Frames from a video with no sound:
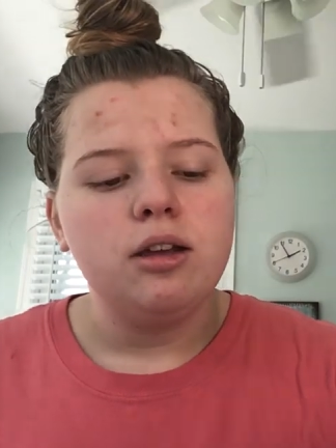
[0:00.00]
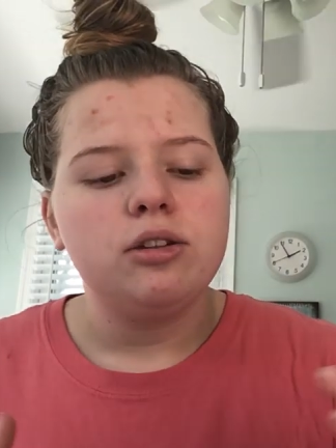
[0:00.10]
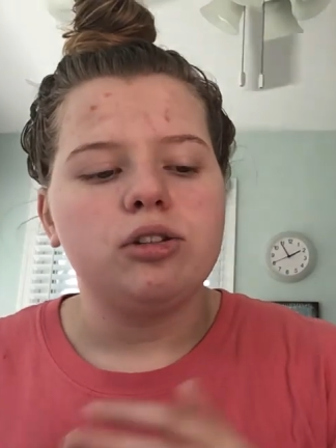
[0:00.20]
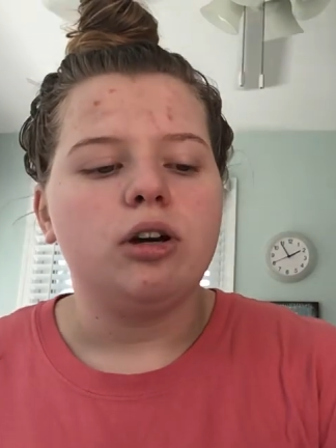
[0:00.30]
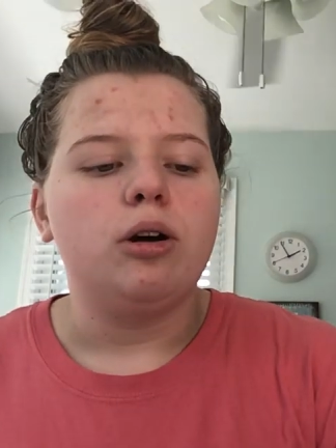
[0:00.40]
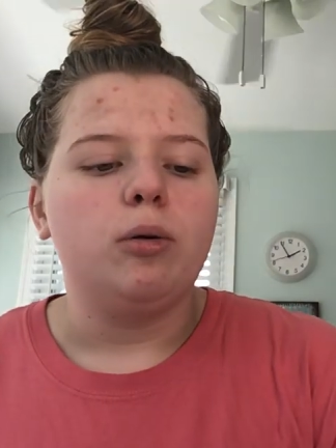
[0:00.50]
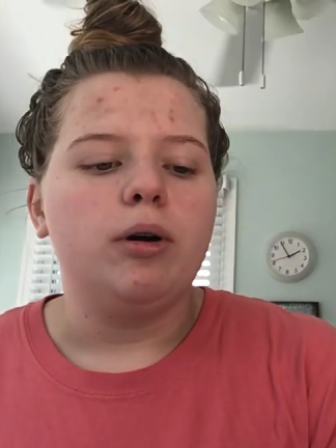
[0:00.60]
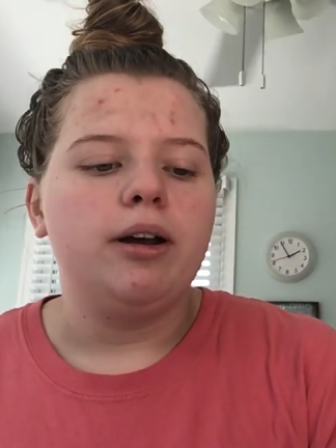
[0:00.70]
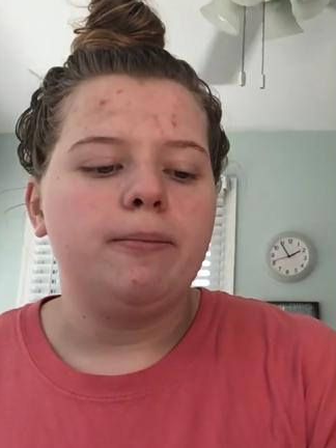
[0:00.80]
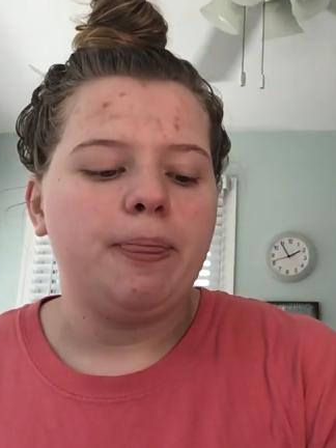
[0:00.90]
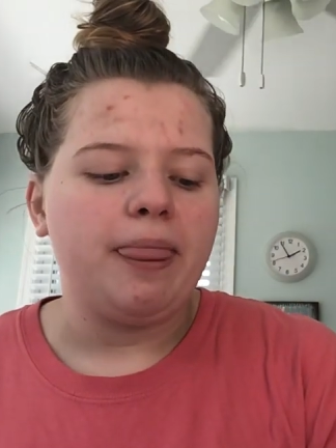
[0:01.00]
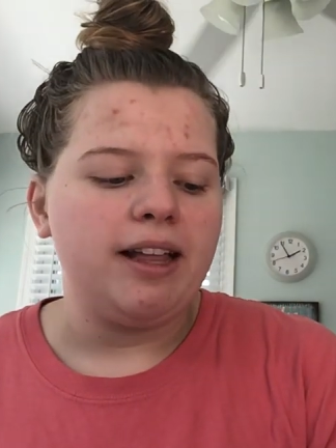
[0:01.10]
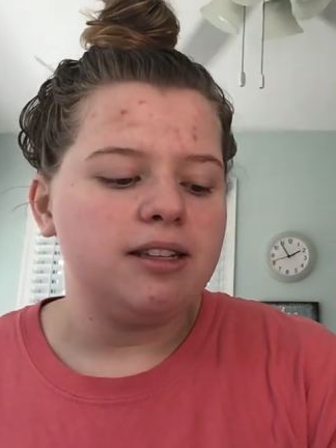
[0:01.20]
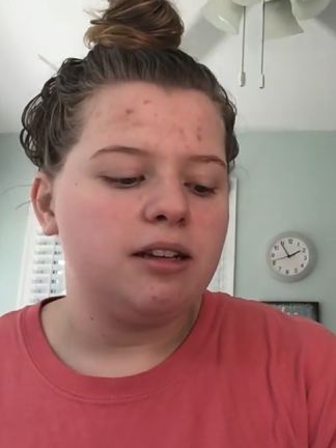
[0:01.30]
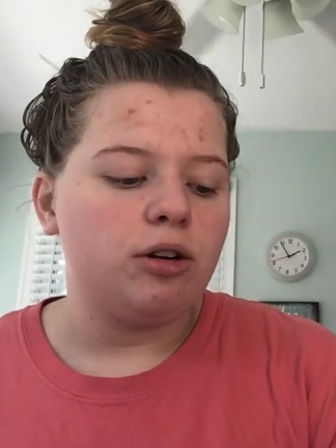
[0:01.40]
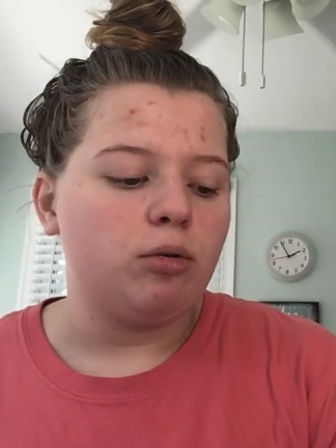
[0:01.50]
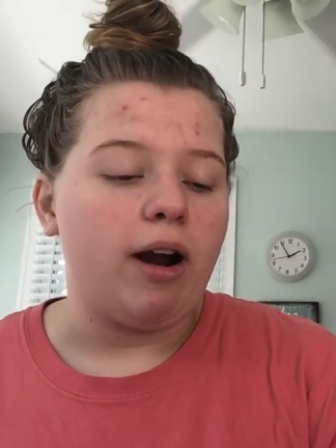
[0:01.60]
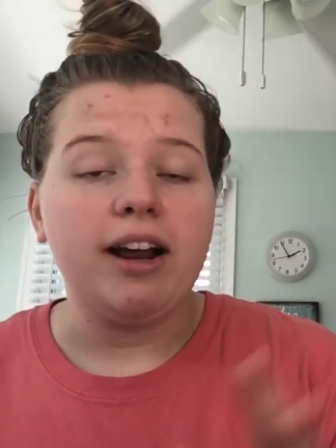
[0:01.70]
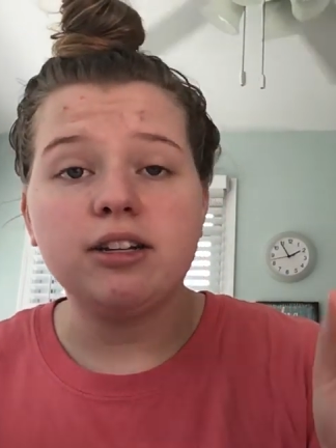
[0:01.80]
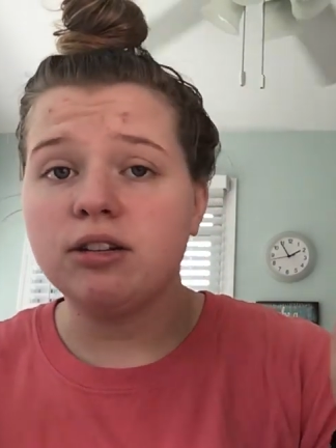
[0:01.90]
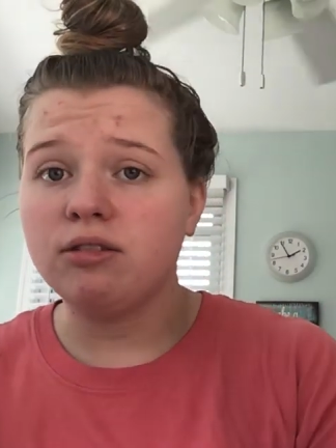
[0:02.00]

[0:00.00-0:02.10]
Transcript: So that's the correct